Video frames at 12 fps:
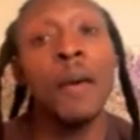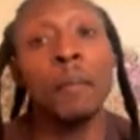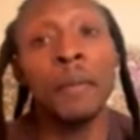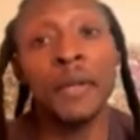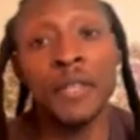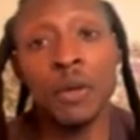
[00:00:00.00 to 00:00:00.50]

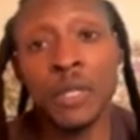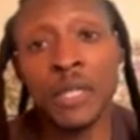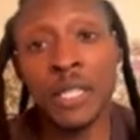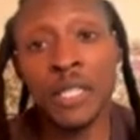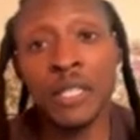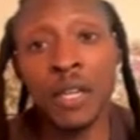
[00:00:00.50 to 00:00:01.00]
but there was
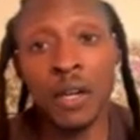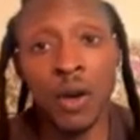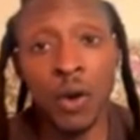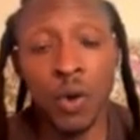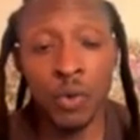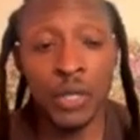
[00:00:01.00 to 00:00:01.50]
this
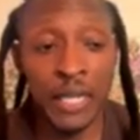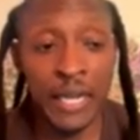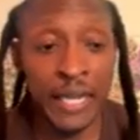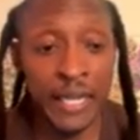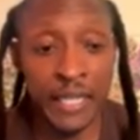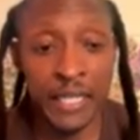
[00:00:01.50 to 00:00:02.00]
older
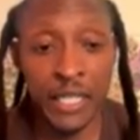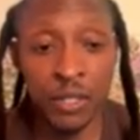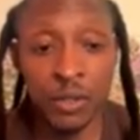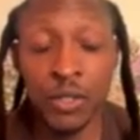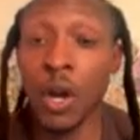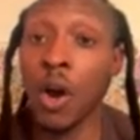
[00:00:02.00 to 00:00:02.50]
lady. She
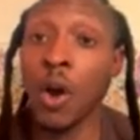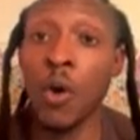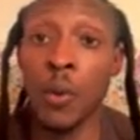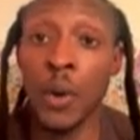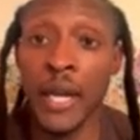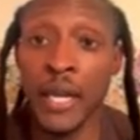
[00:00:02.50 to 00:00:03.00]
used to
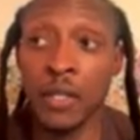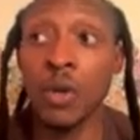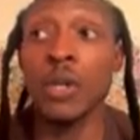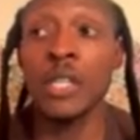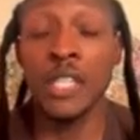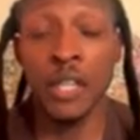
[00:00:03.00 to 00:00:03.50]
always,
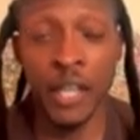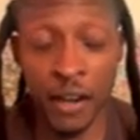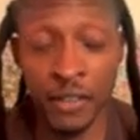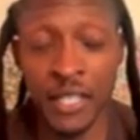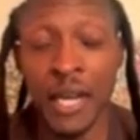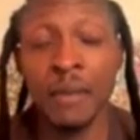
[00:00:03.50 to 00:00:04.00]

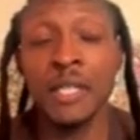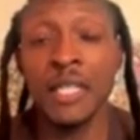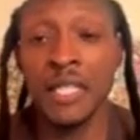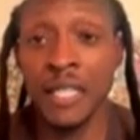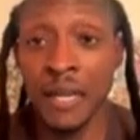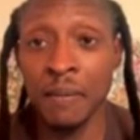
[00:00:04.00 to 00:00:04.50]
every time she
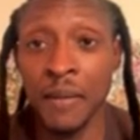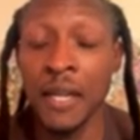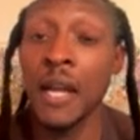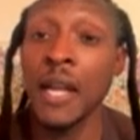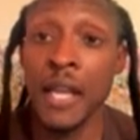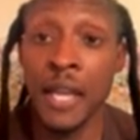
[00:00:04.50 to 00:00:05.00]
see me,
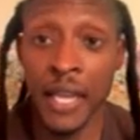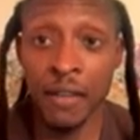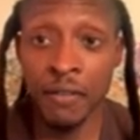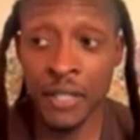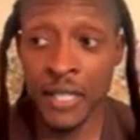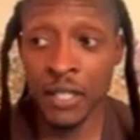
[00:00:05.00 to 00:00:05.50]

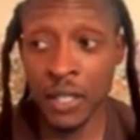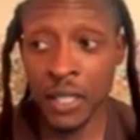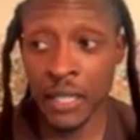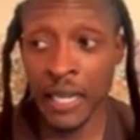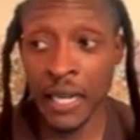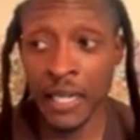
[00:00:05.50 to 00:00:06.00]
even till
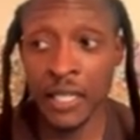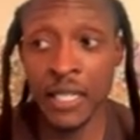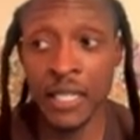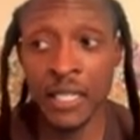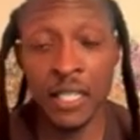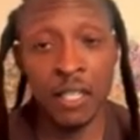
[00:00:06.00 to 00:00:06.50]
today,
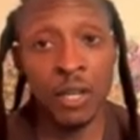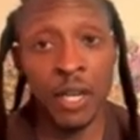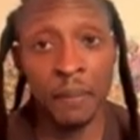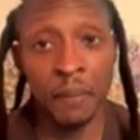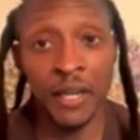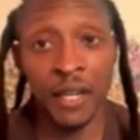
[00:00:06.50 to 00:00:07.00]
she still
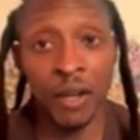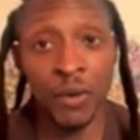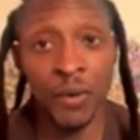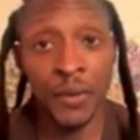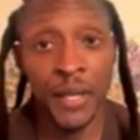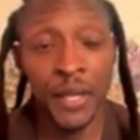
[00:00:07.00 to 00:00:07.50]
let me know
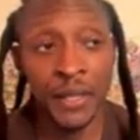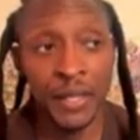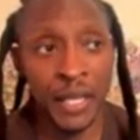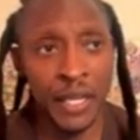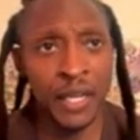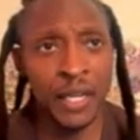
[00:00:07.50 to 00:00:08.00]

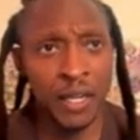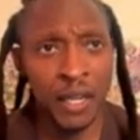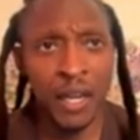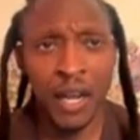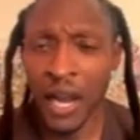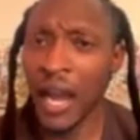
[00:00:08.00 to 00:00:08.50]
that
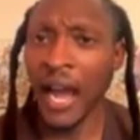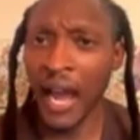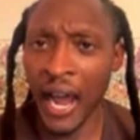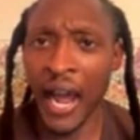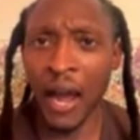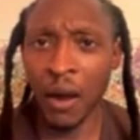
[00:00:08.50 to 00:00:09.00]

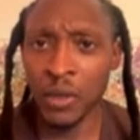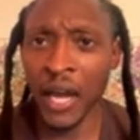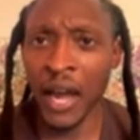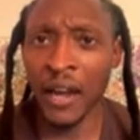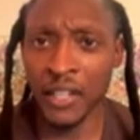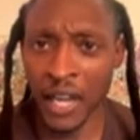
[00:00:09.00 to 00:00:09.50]

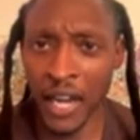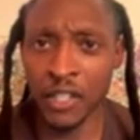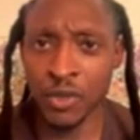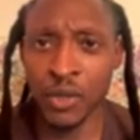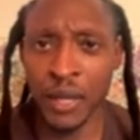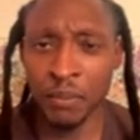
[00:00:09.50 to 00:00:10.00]
I
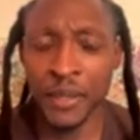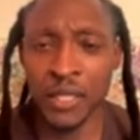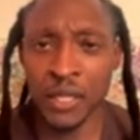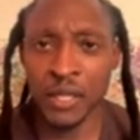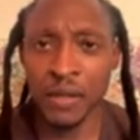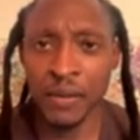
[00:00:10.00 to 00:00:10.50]
drew that
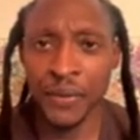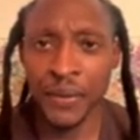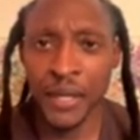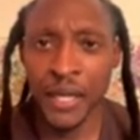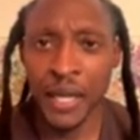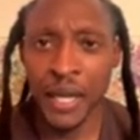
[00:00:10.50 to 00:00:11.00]
picture.
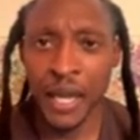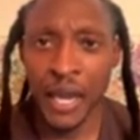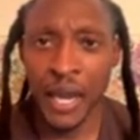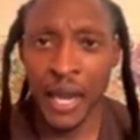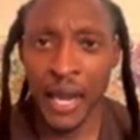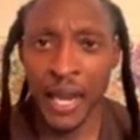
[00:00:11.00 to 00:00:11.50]

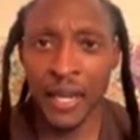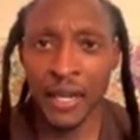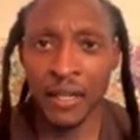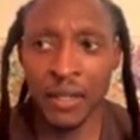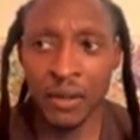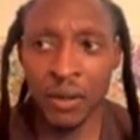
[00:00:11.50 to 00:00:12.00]

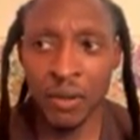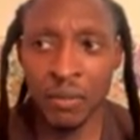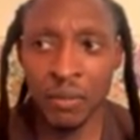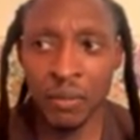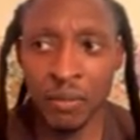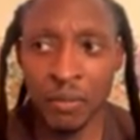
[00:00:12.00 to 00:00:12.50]
And
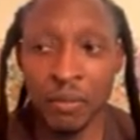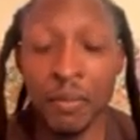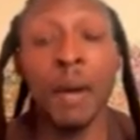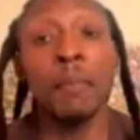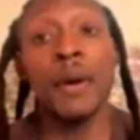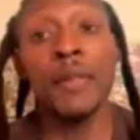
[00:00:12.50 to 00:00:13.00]
my
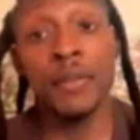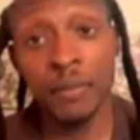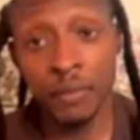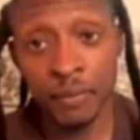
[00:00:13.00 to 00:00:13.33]
mother,